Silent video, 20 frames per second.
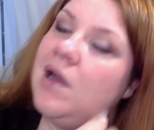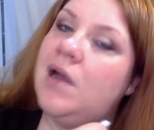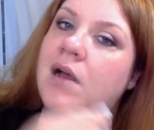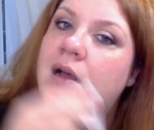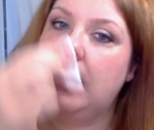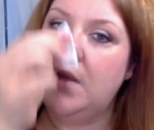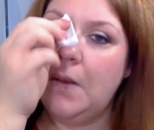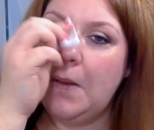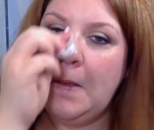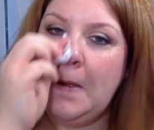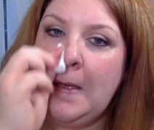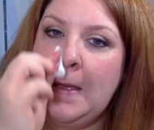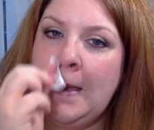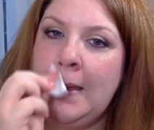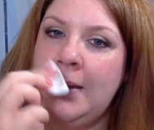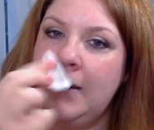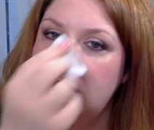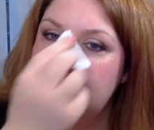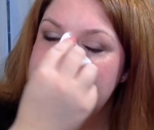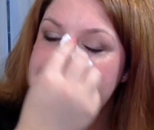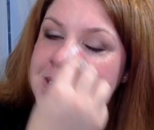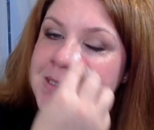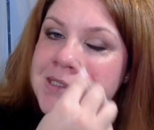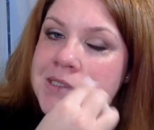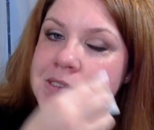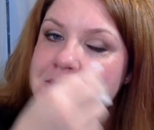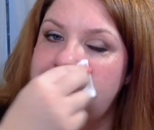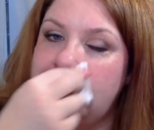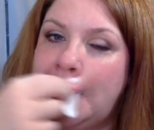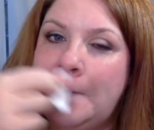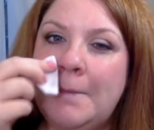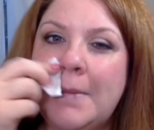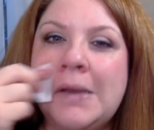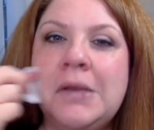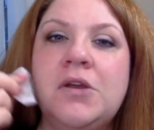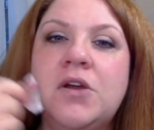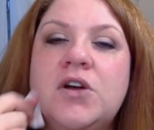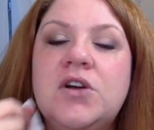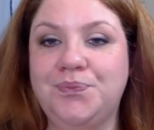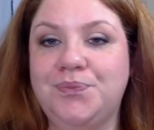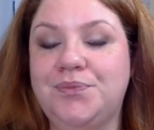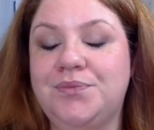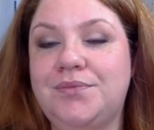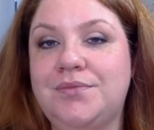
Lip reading: eyes and just around my nose.